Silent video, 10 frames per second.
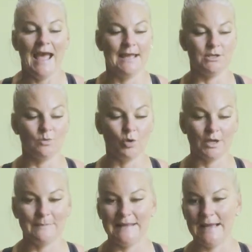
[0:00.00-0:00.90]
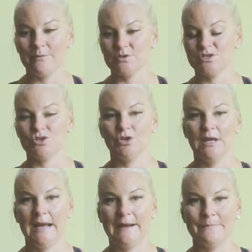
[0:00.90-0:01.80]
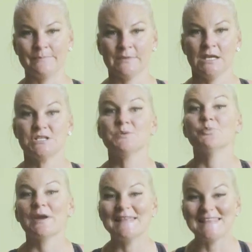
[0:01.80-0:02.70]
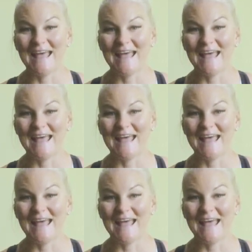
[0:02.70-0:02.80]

and you want to be able to breathe